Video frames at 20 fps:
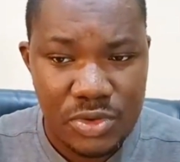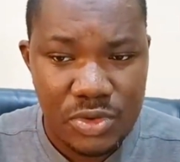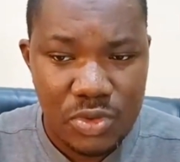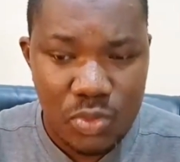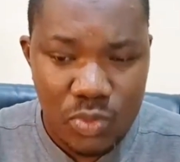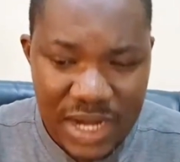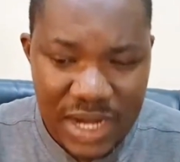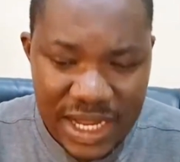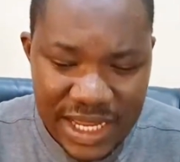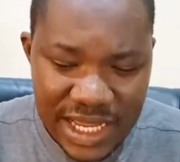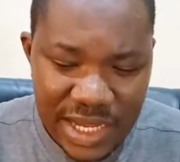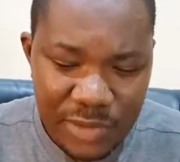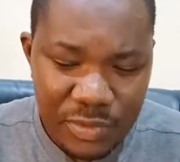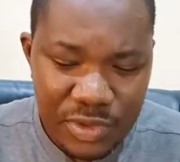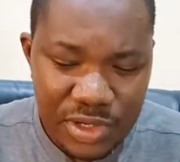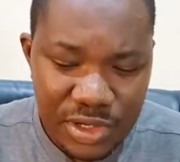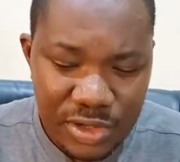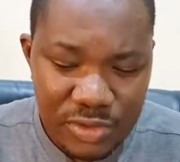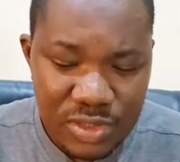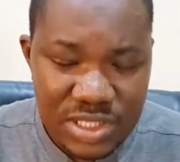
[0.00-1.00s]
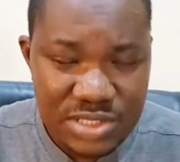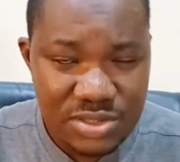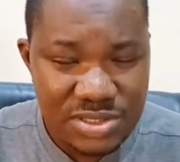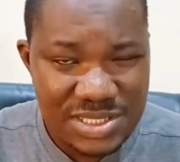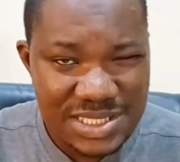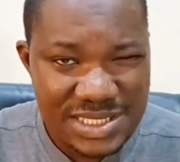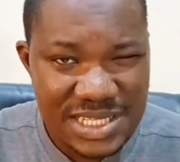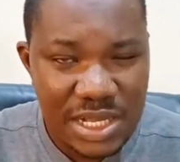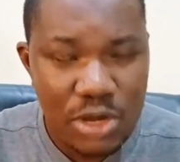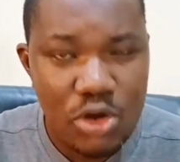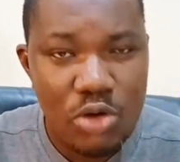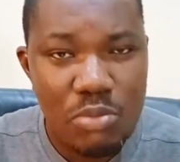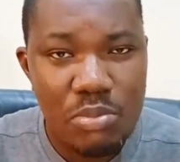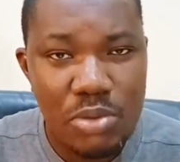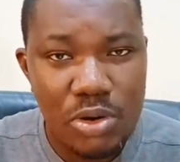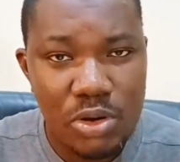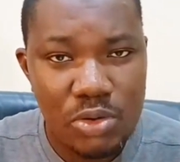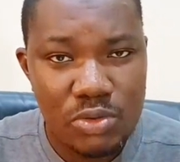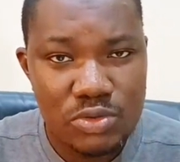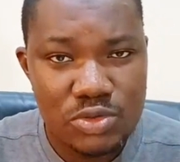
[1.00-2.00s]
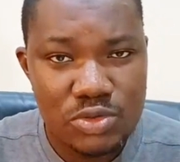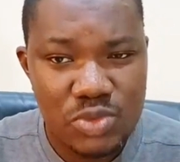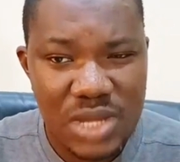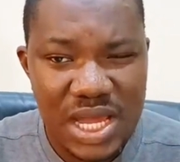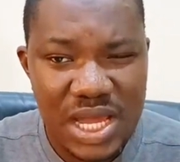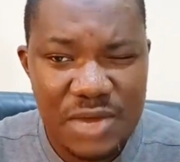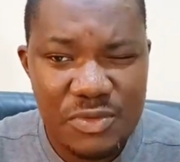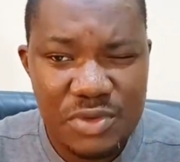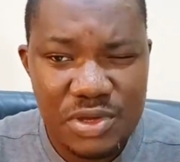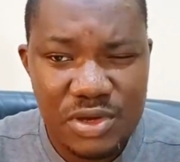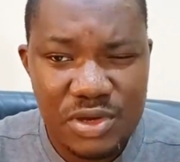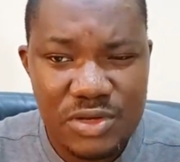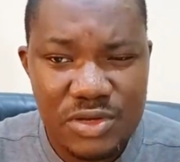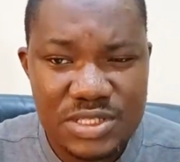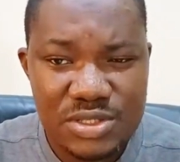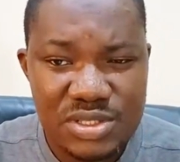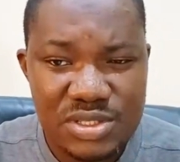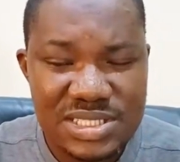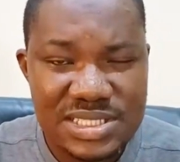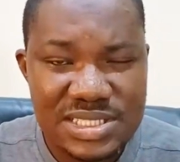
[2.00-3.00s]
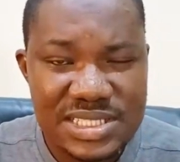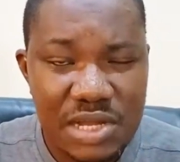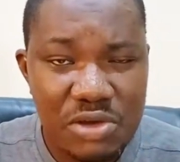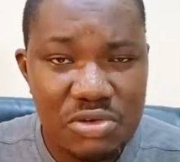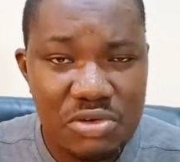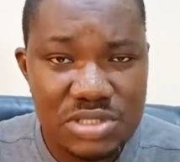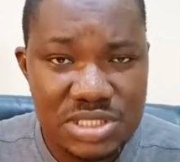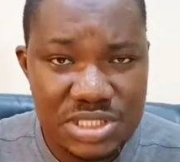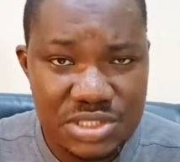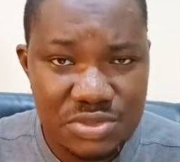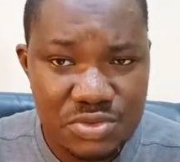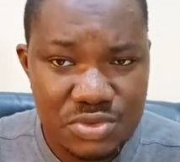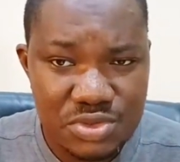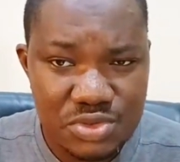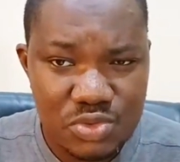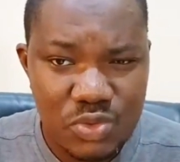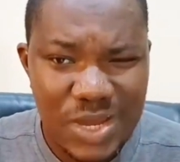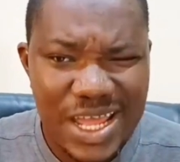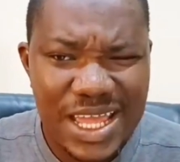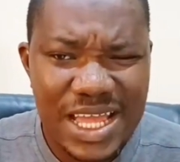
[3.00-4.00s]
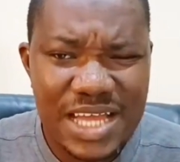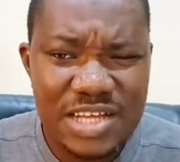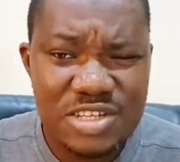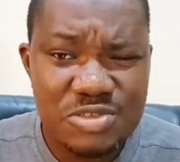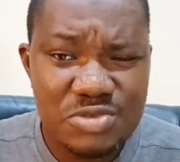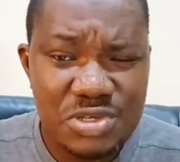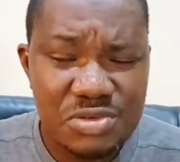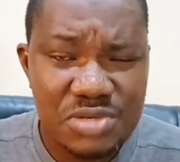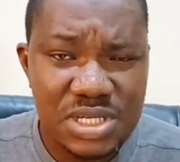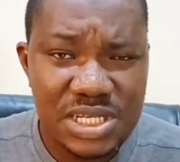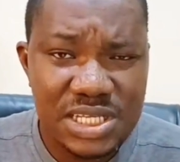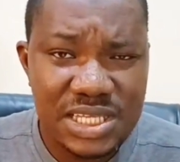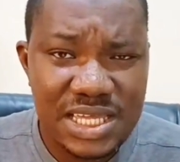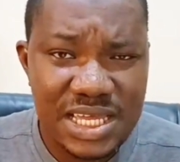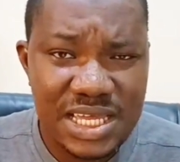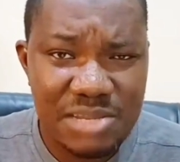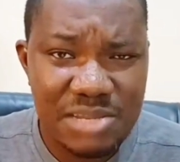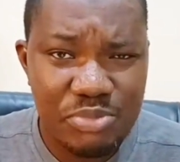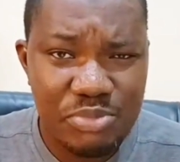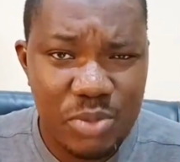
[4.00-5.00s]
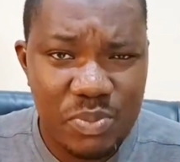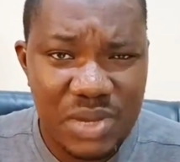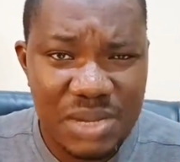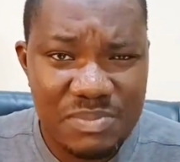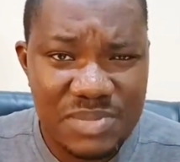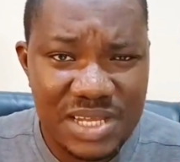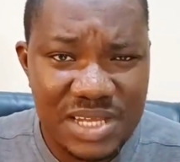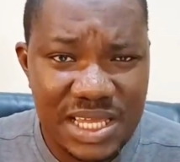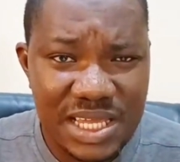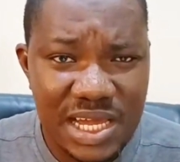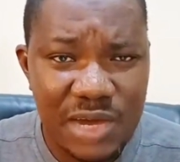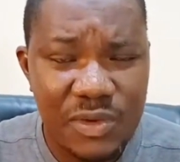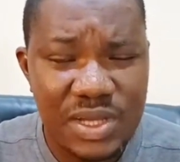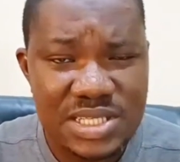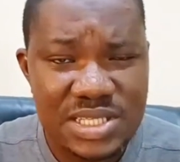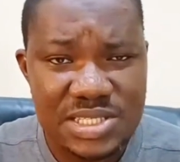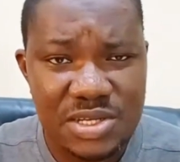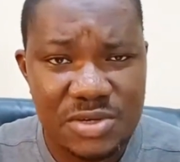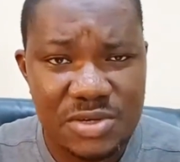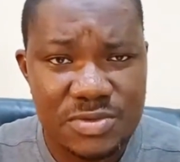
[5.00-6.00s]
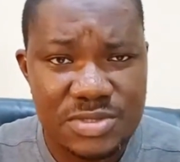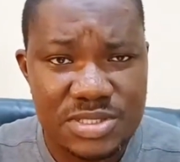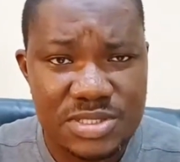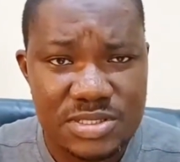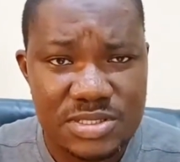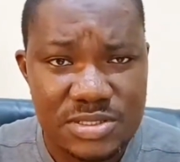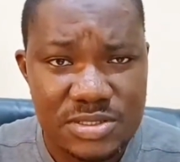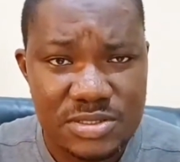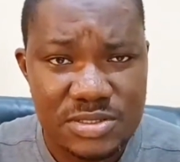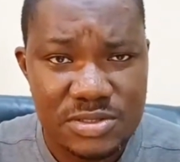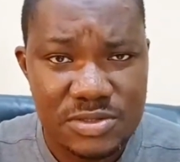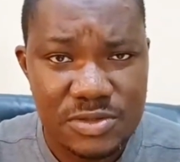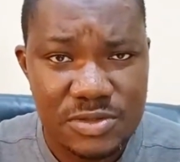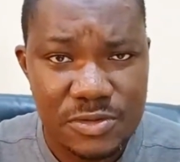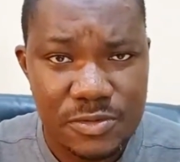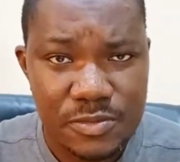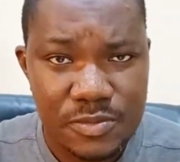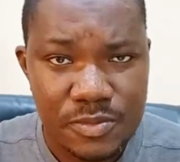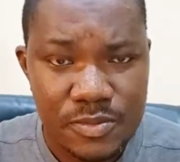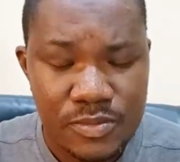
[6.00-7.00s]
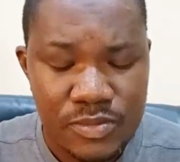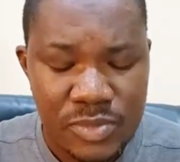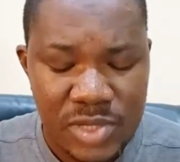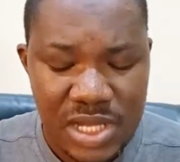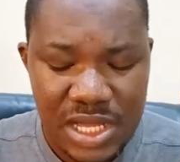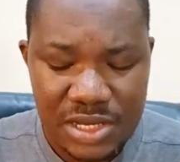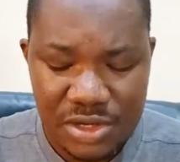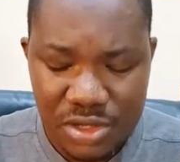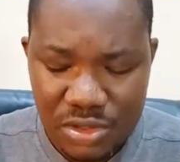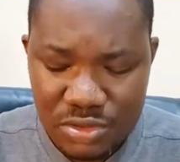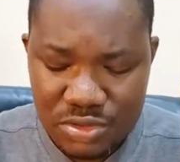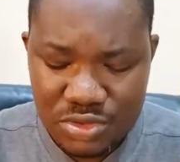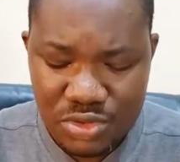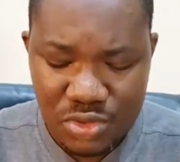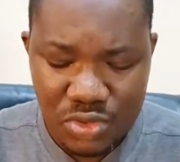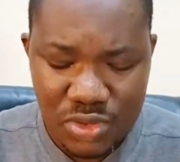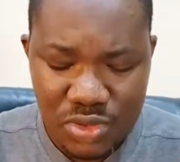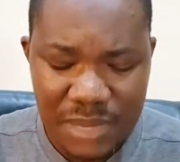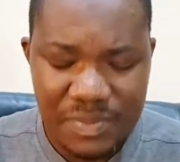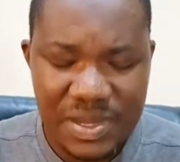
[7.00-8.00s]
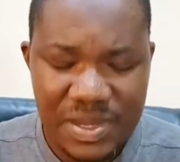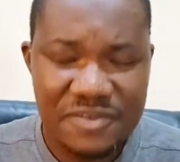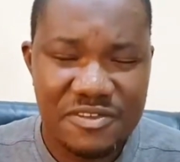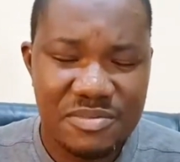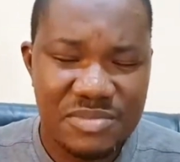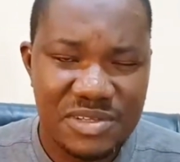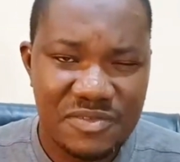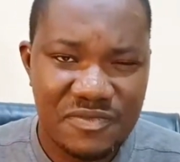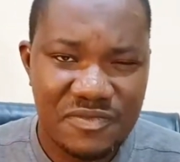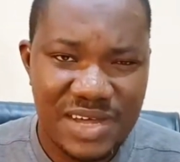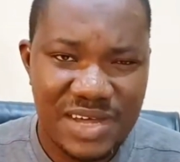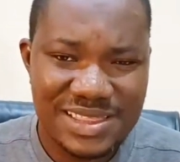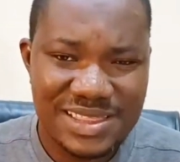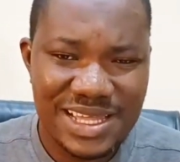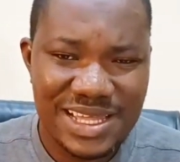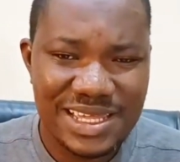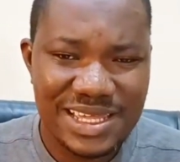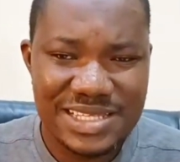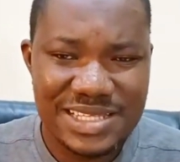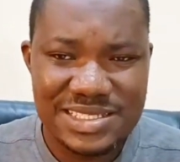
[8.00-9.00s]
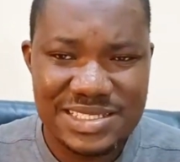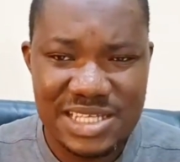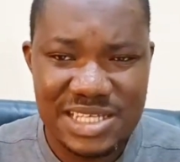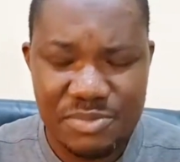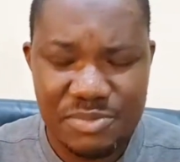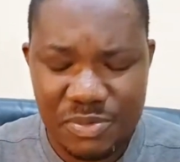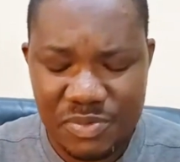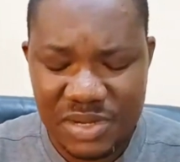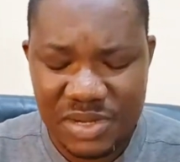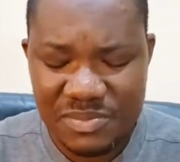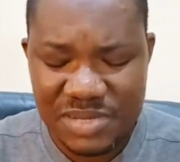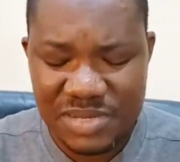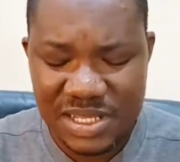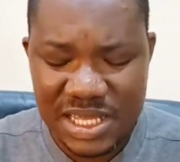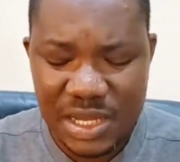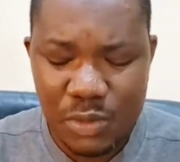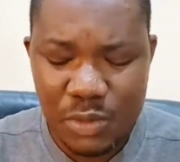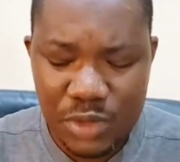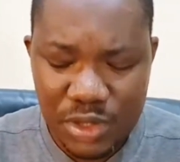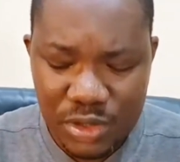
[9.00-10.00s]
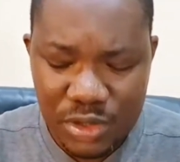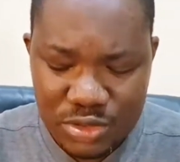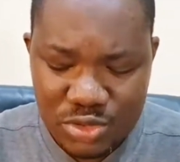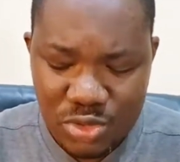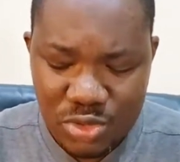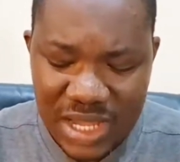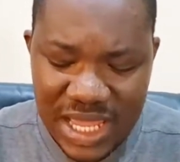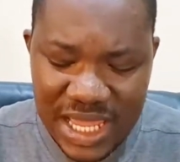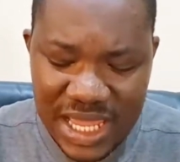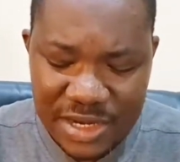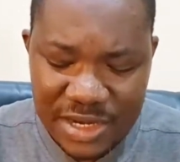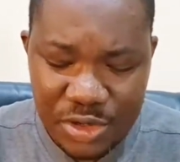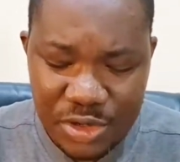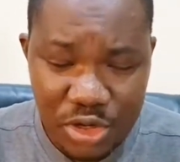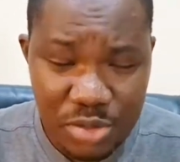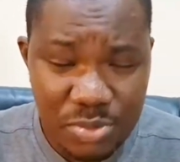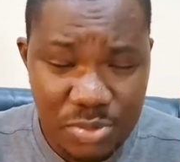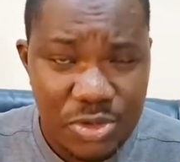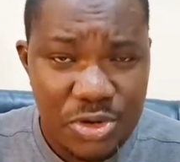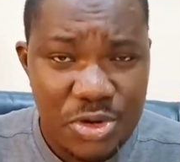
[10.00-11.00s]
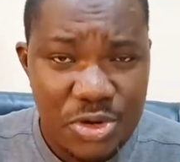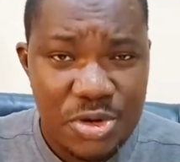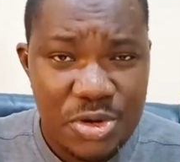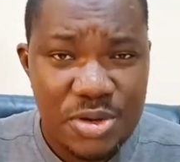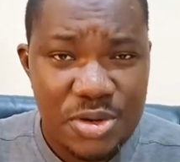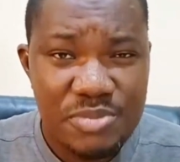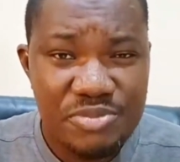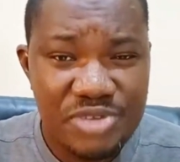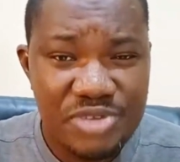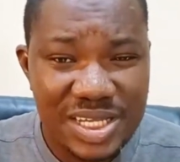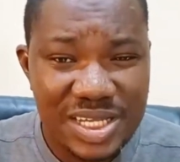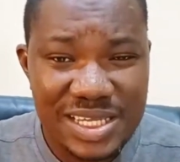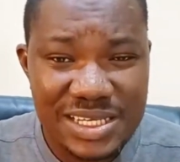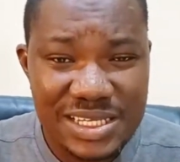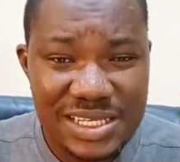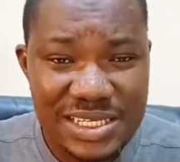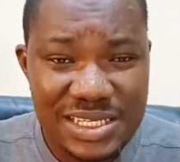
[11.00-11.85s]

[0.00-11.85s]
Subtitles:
Why are we always on the second ball? Why are we always on the second deals? Why can't we really get a proper player ourselves? And also, apart from the fact that getting a proper player, we also end up bringing in